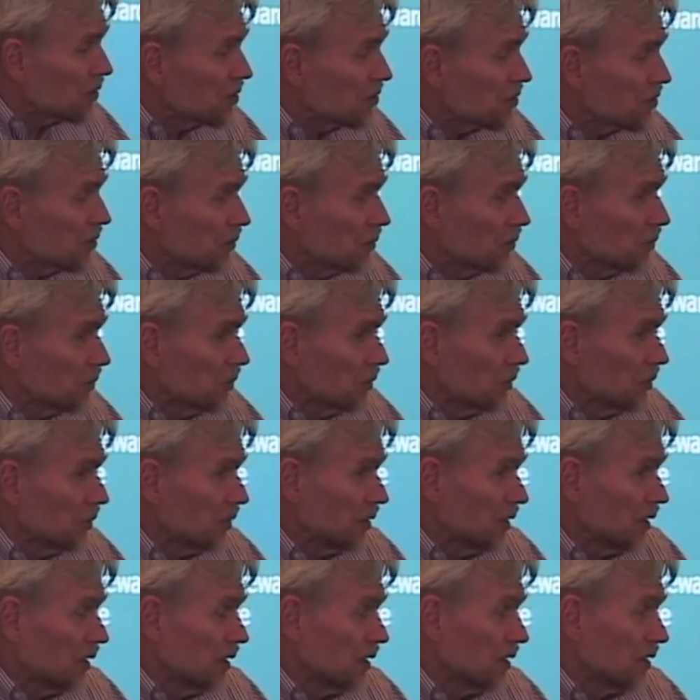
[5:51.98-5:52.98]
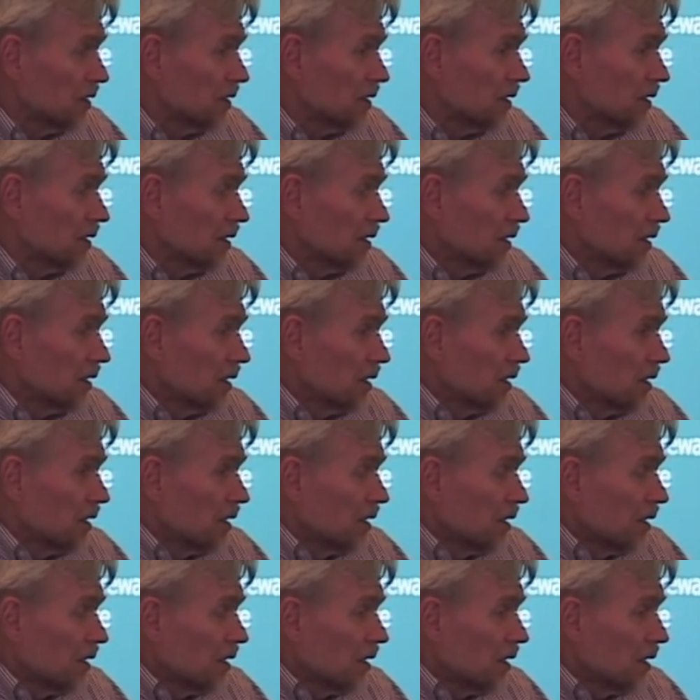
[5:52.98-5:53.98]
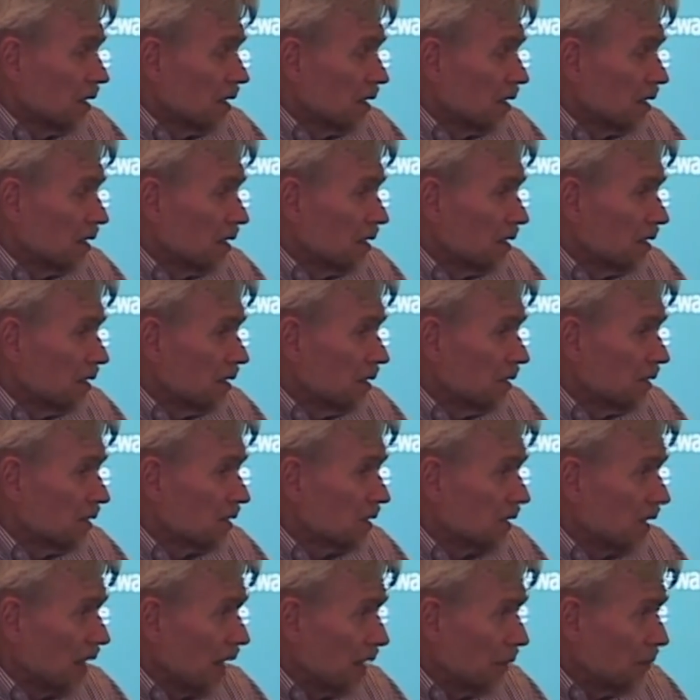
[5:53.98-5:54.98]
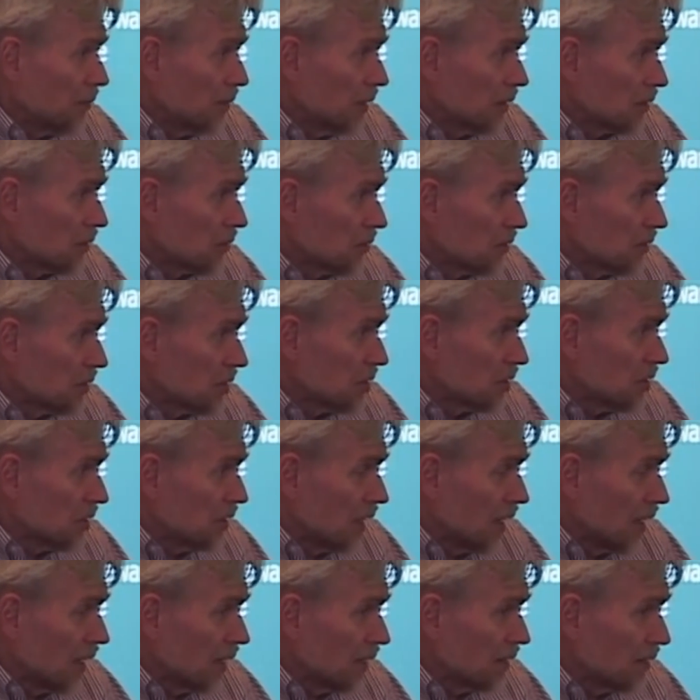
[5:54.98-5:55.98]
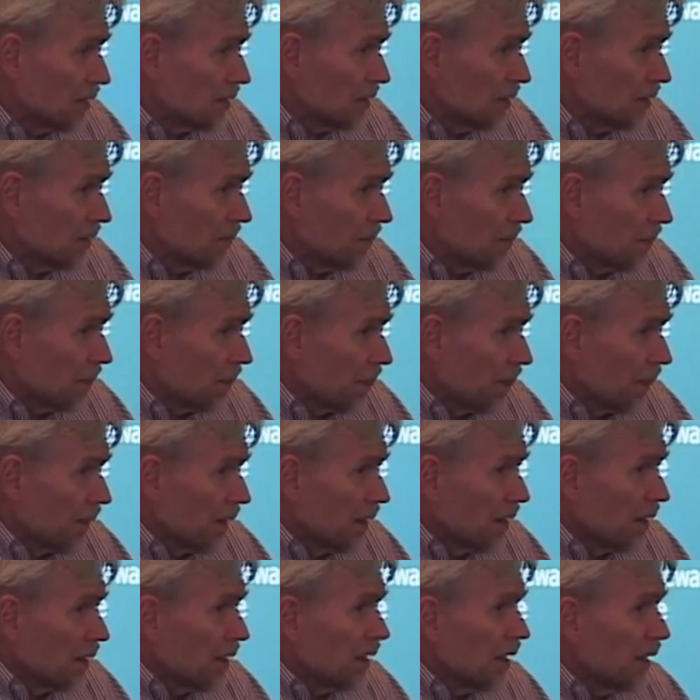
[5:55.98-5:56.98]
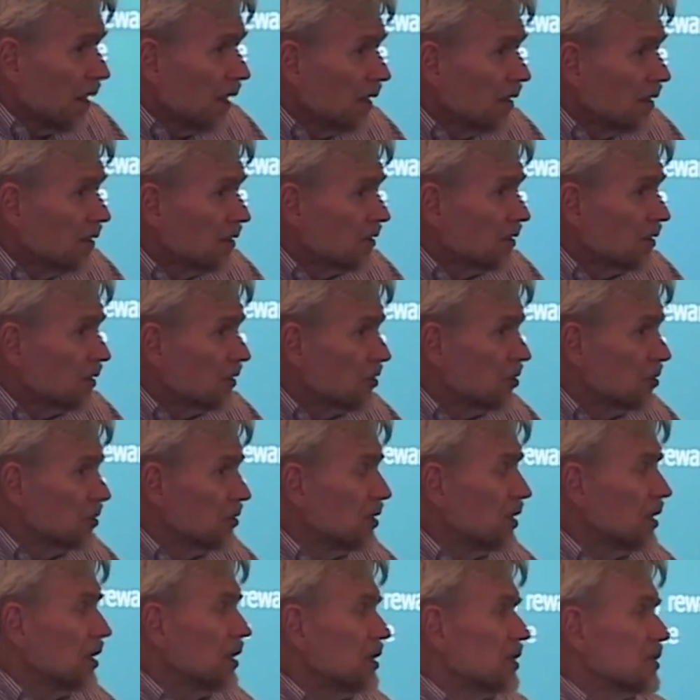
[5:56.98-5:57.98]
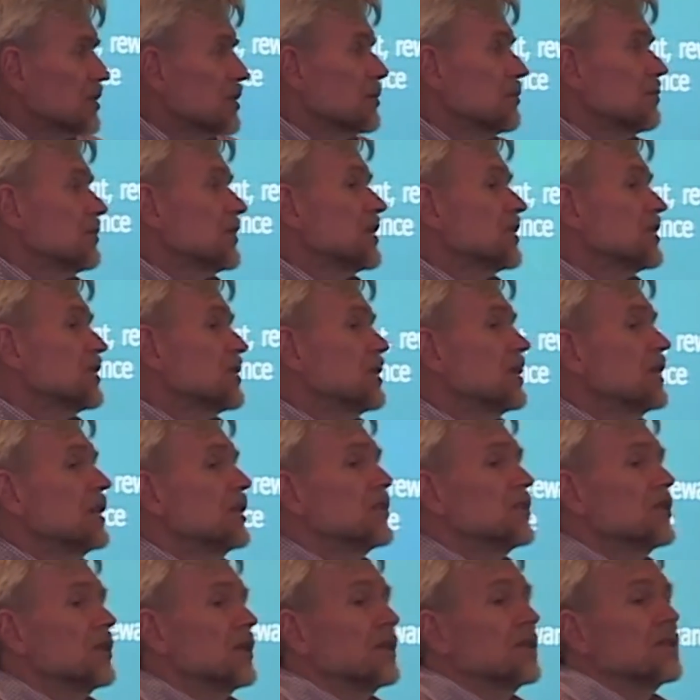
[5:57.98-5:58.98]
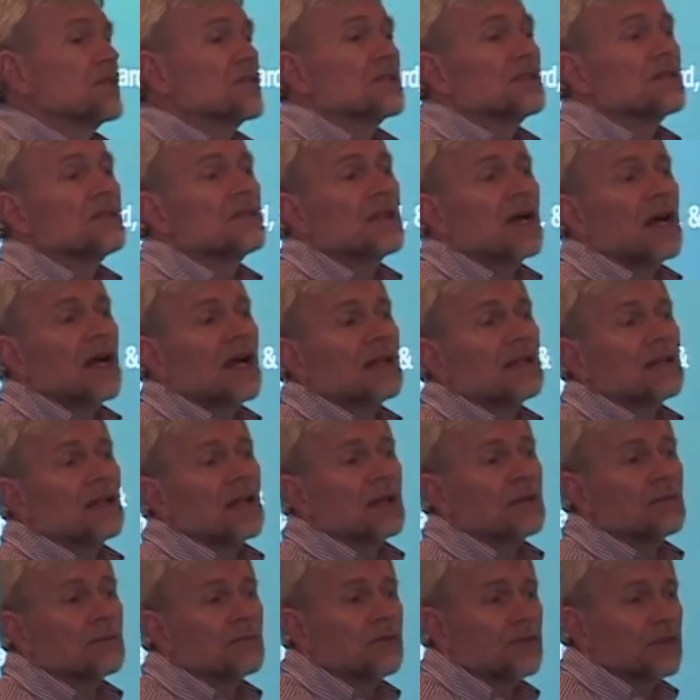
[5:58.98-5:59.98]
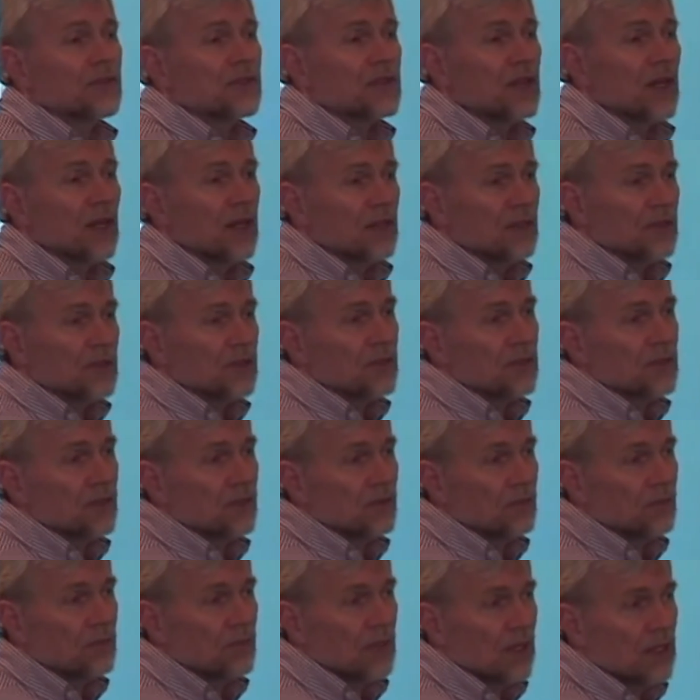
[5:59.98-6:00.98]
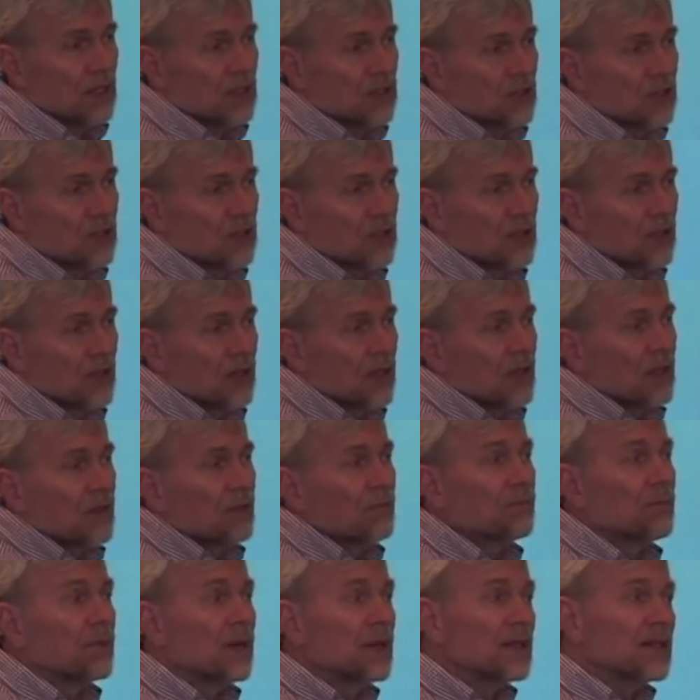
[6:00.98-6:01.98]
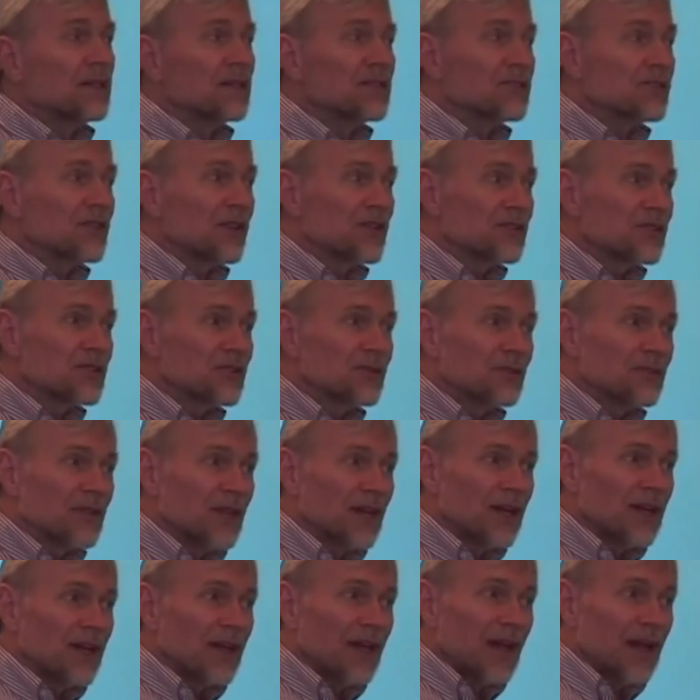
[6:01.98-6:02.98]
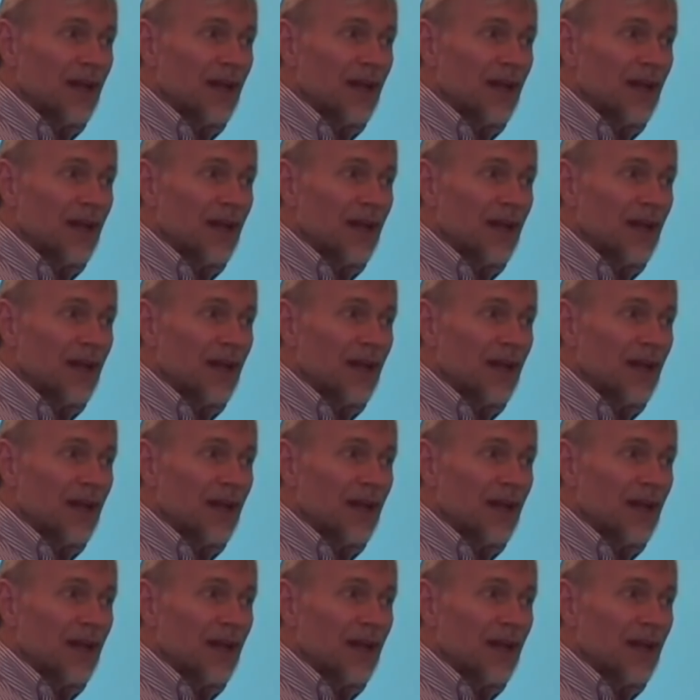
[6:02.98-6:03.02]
soul in uh, Islam and Christianity. In Judaism, this teaching is not emphasized so much, but it's also not